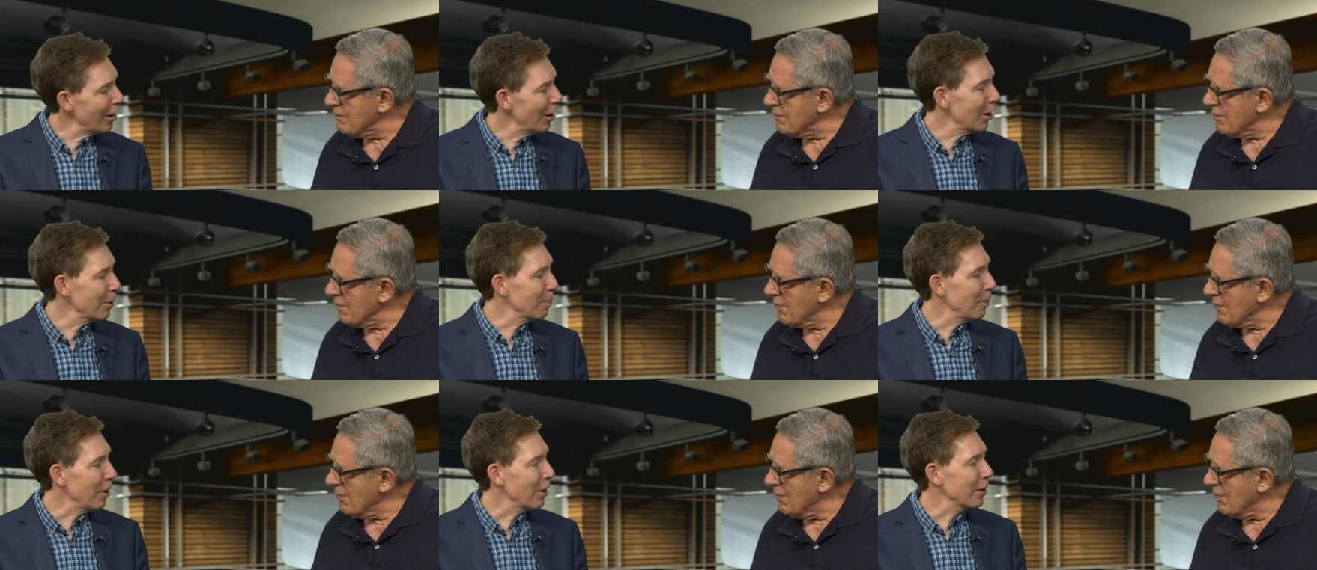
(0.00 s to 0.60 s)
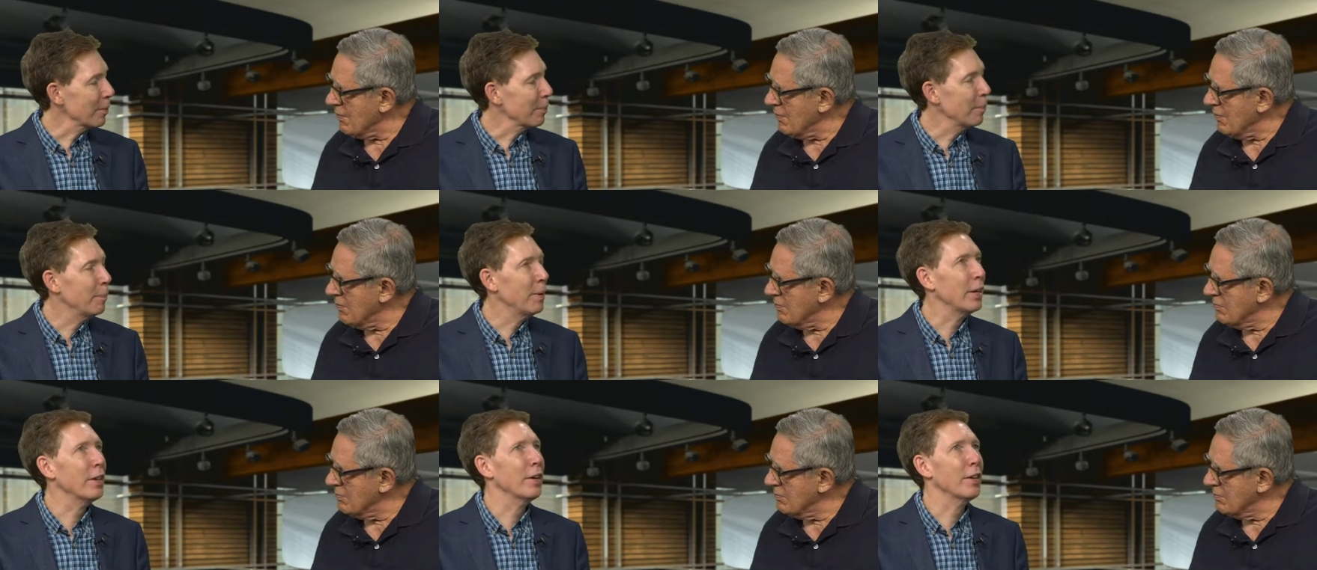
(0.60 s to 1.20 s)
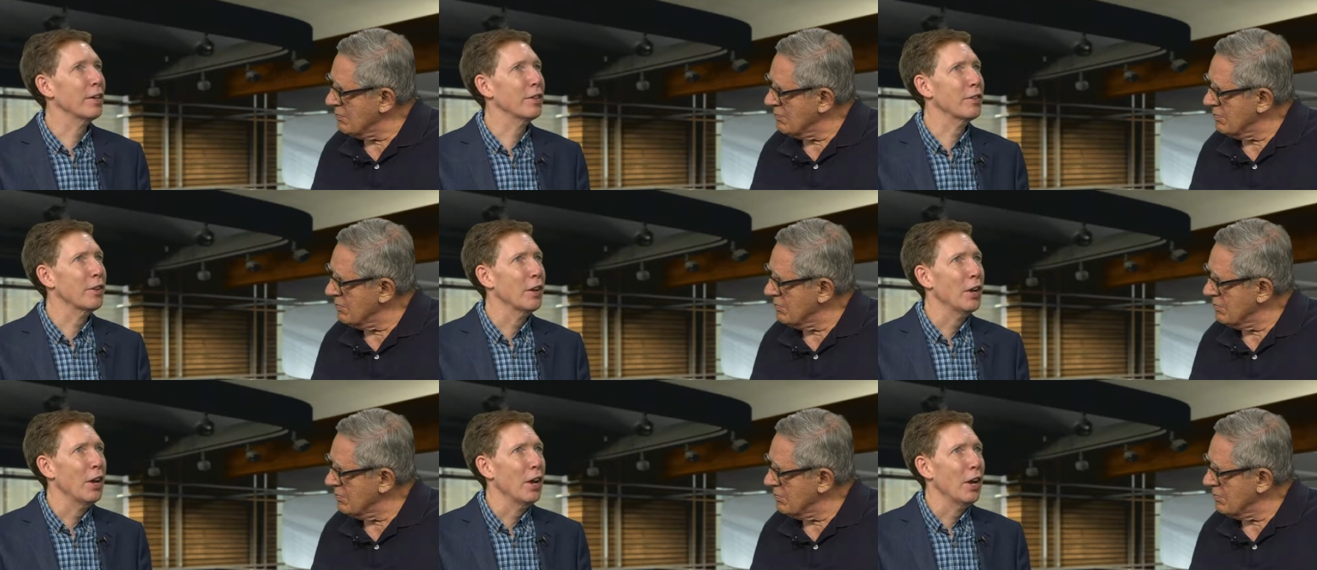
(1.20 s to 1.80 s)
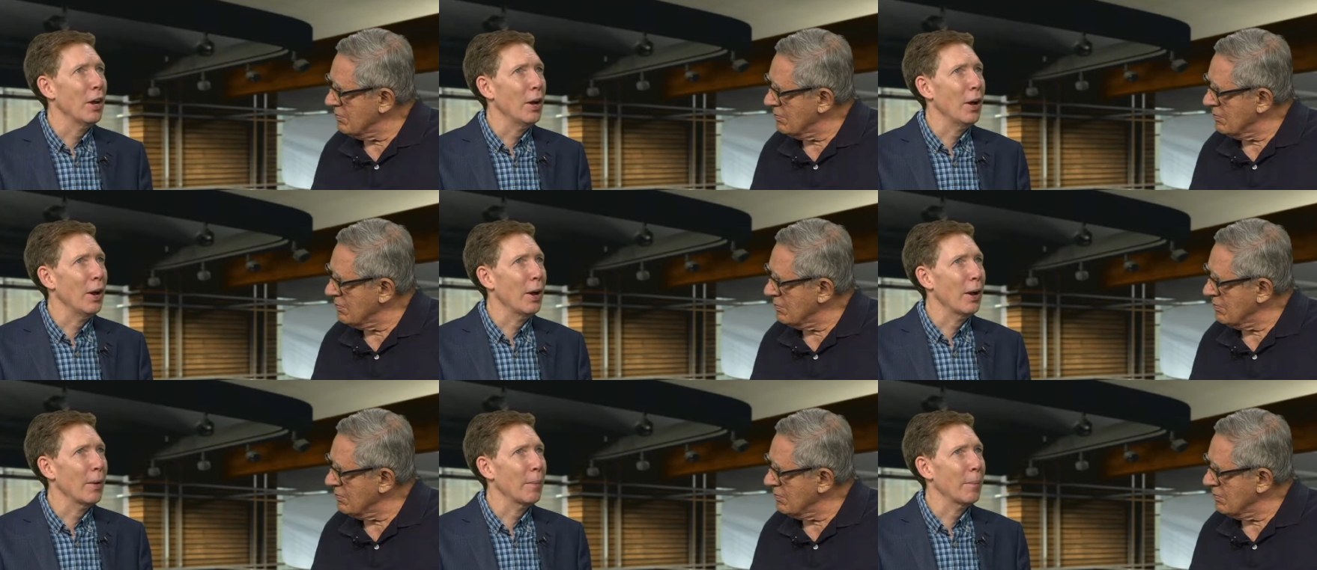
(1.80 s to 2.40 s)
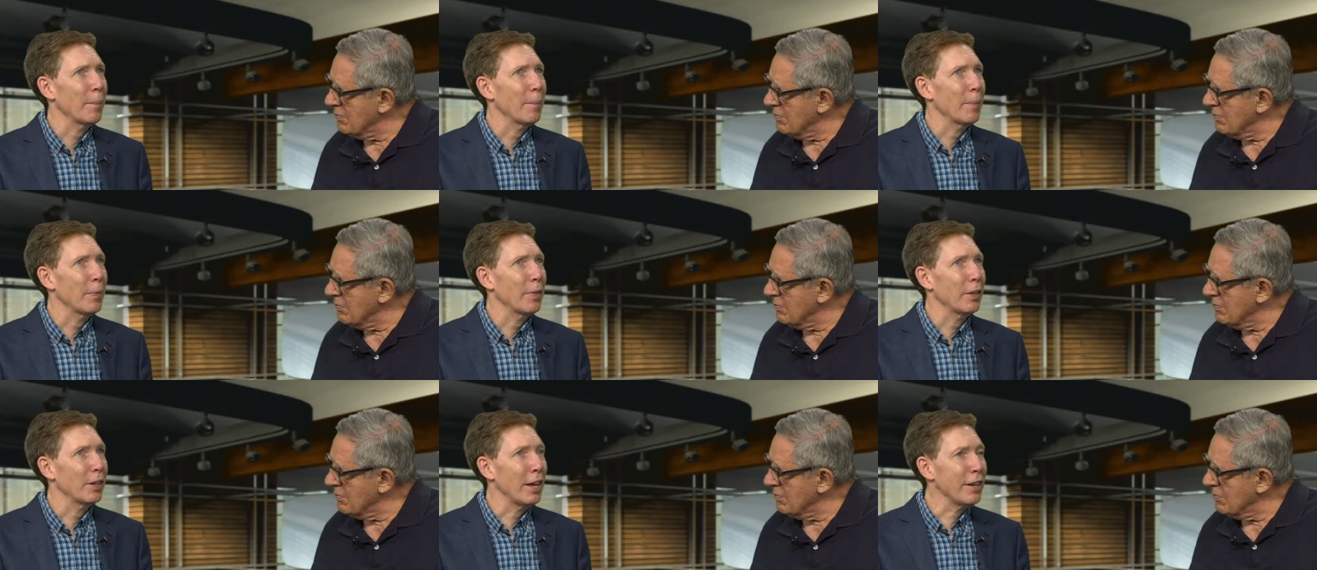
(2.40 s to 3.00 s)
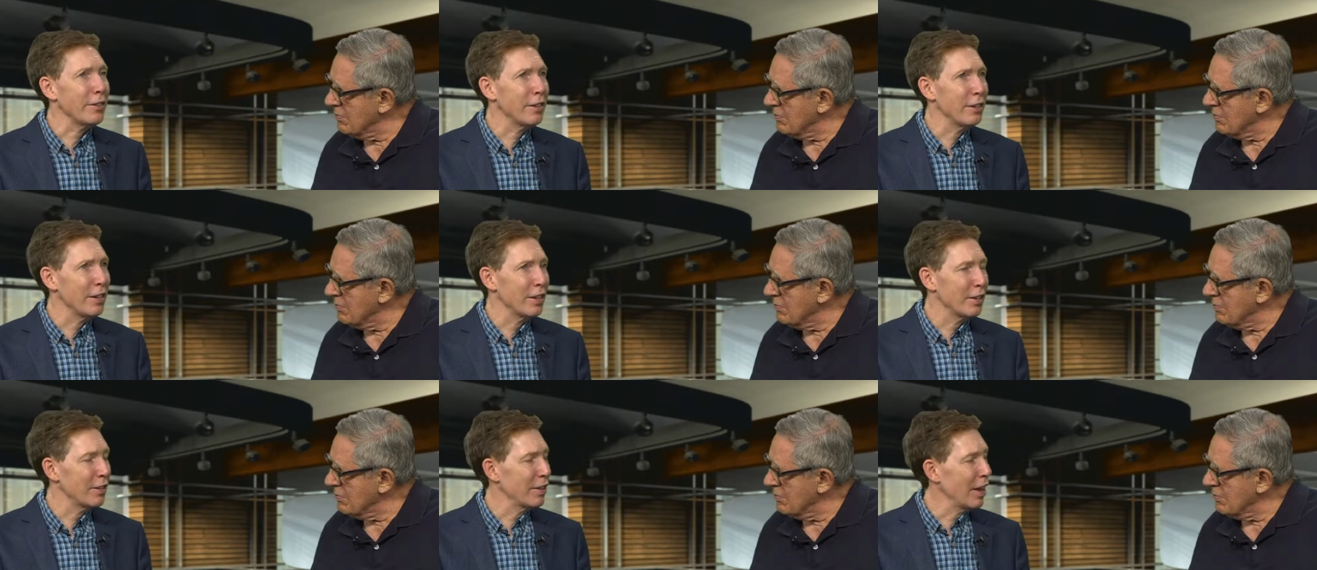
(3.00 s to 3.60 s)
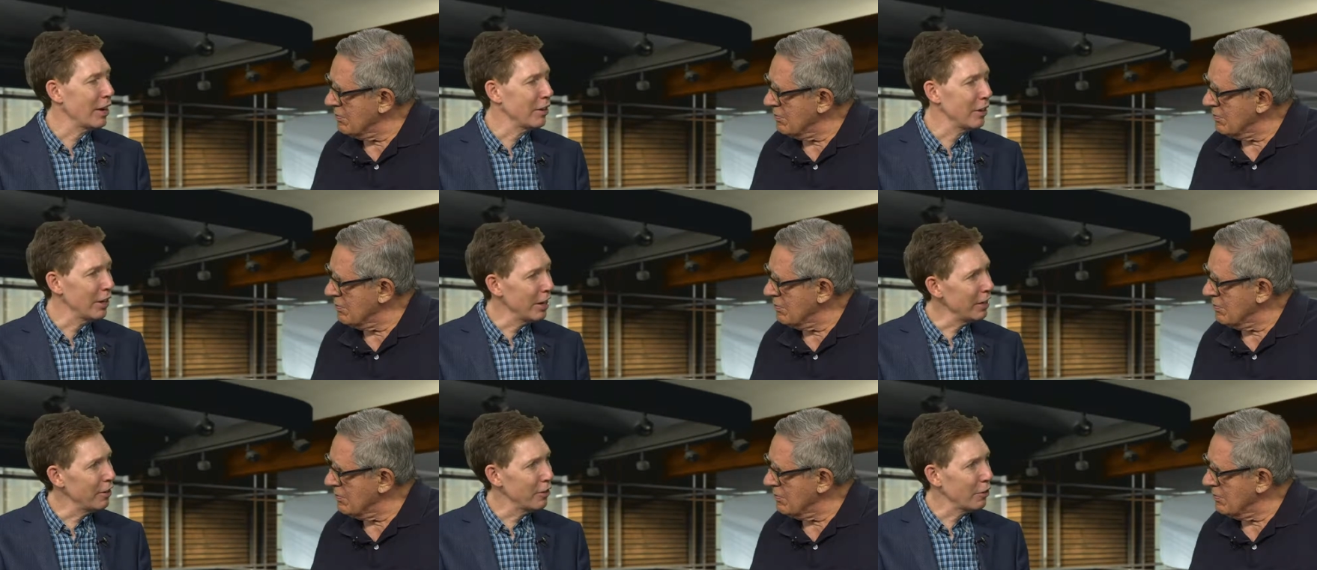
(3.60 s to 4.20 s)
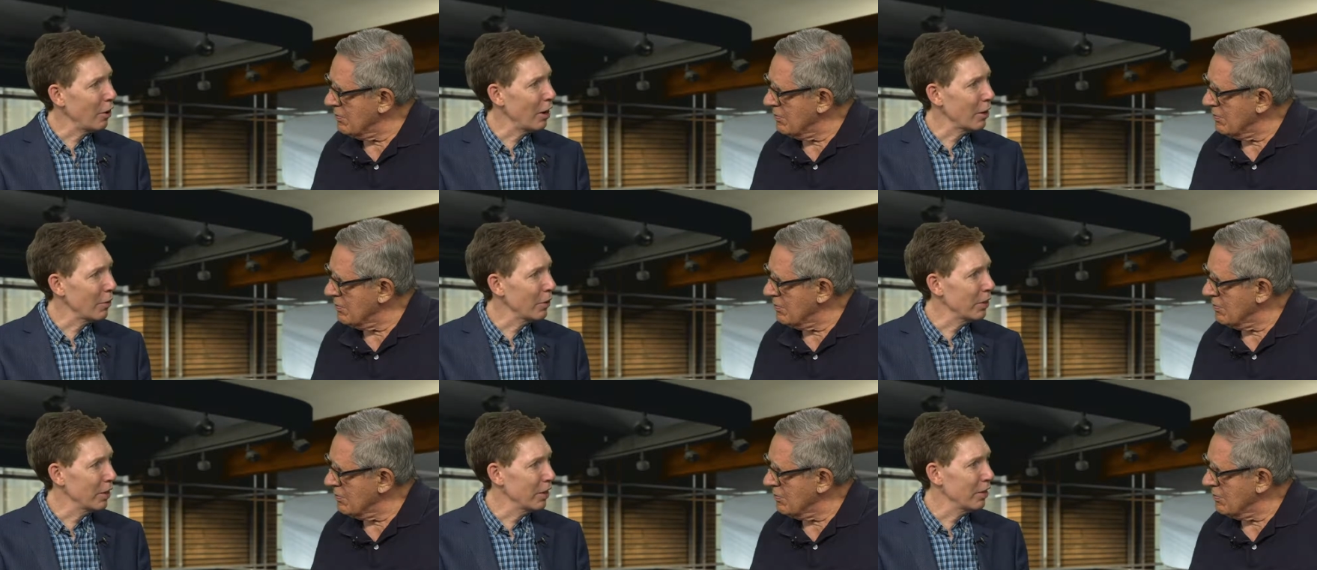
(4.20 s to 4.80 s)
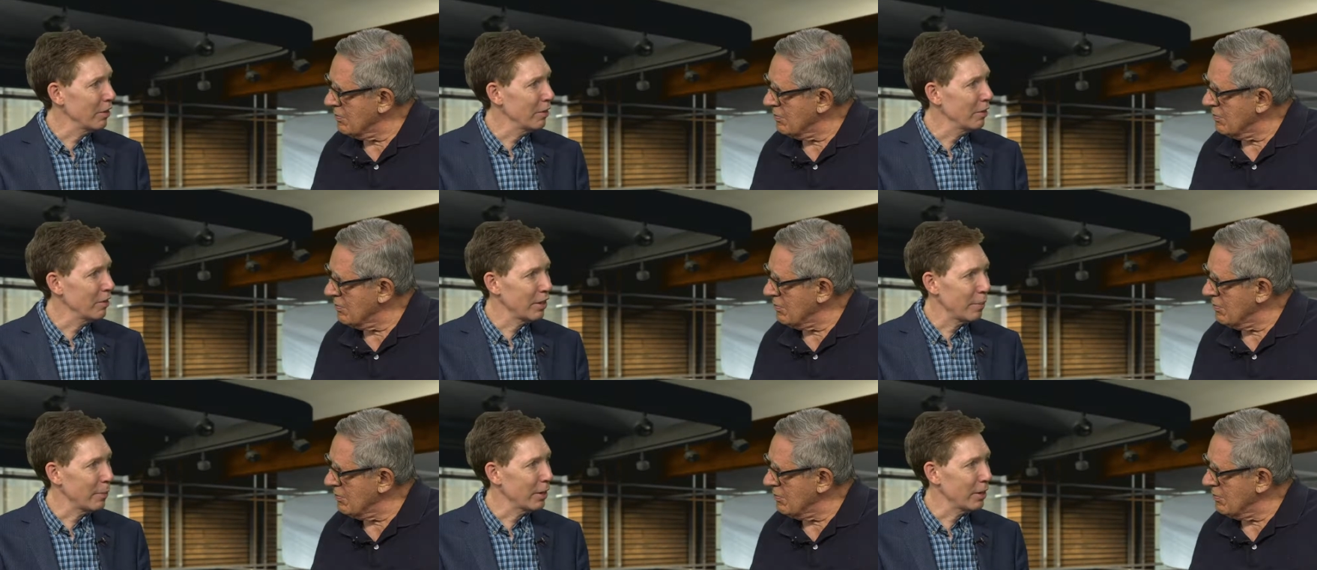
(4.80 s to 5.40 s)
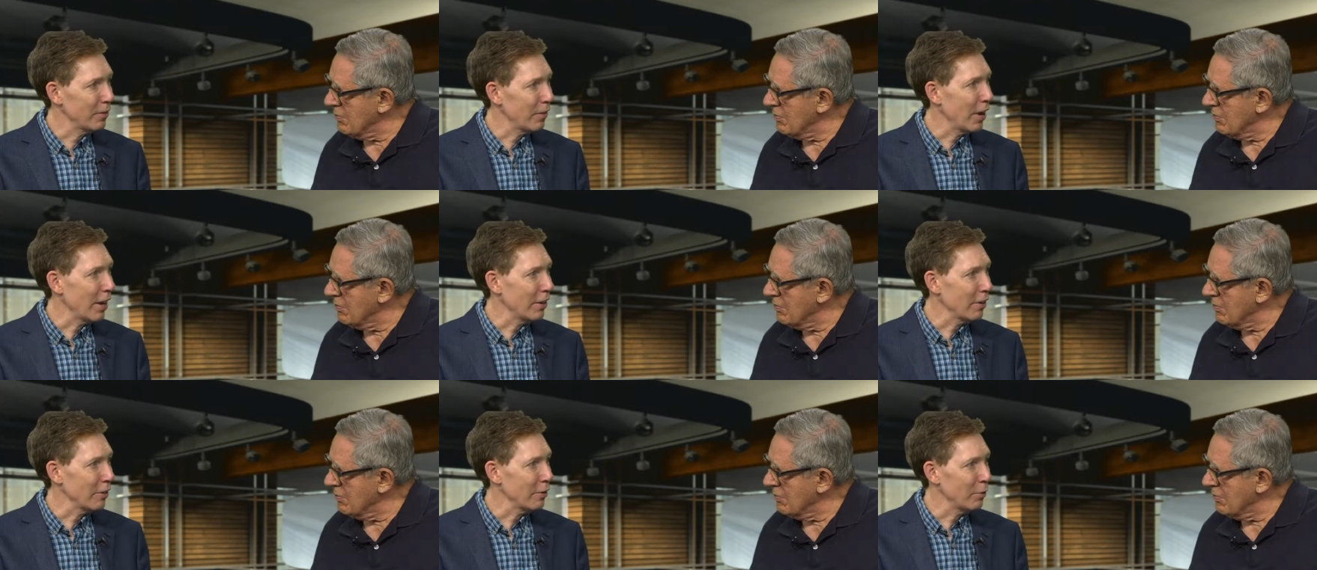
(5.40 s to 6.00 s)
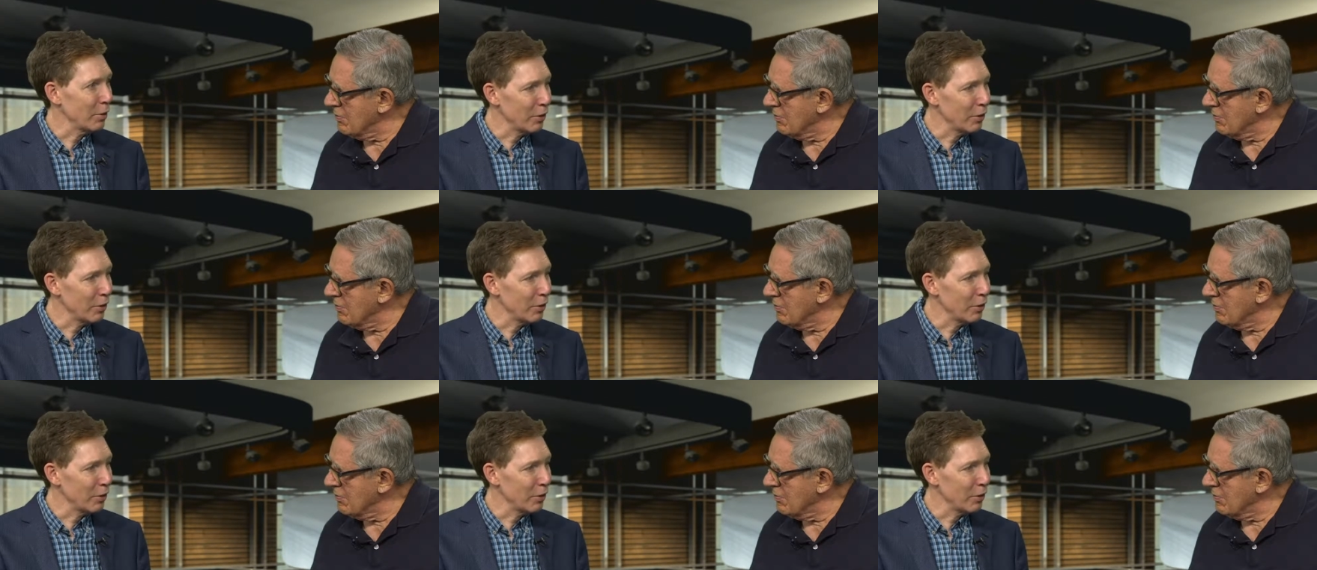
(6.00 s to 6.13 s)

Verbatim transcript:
Speaker 1: hard part because um, the lesson is that you need to talk within somebody's values. We